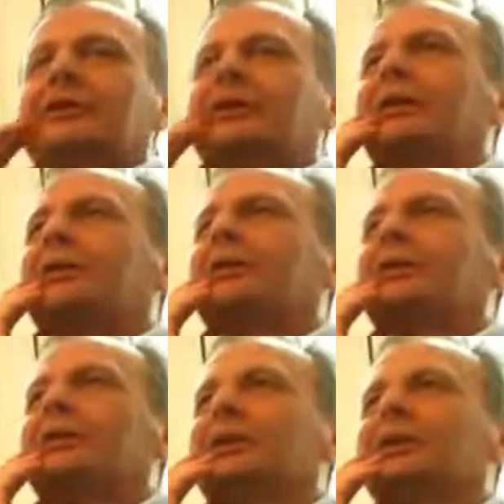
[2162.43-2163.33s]
I think
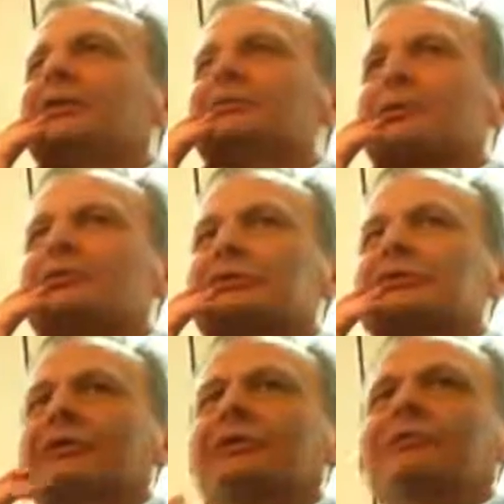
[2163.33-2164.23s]
it is
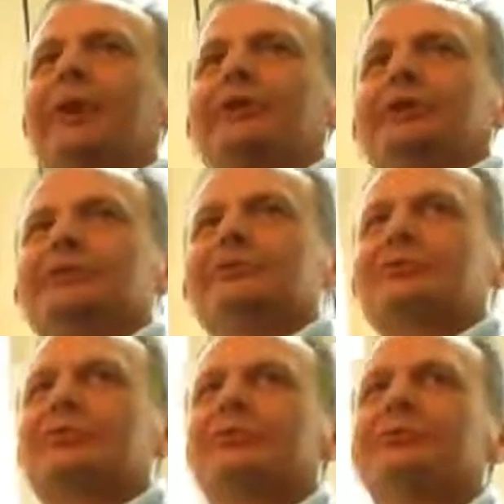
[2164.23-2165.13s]
possible in practice
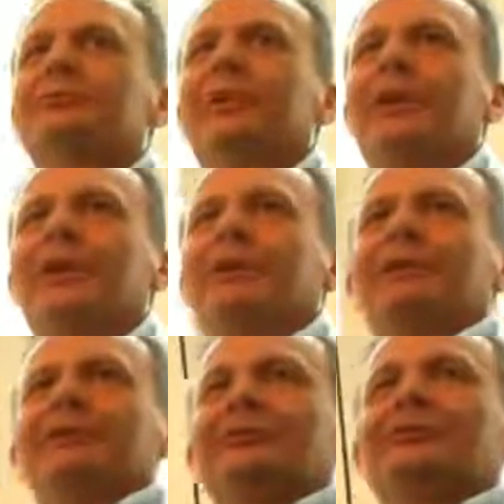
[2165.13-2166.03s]
to
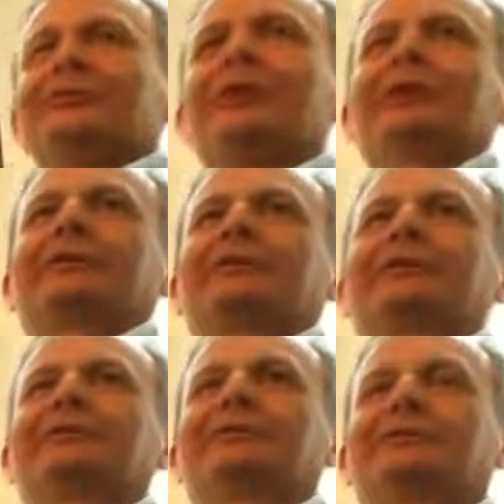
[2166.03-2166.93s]
to do that
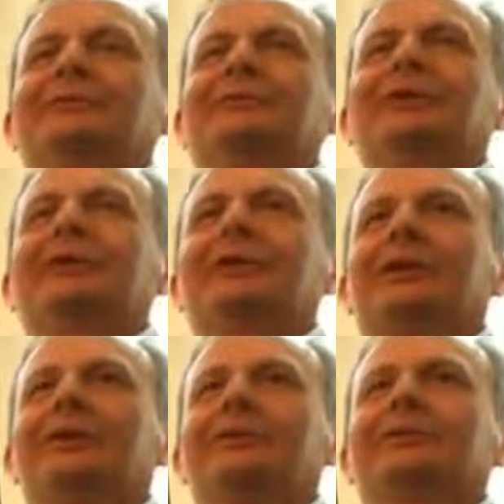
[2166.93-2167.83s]

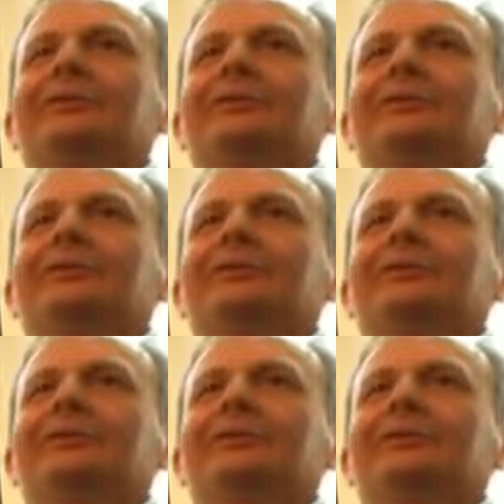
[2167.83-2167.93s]
ternary.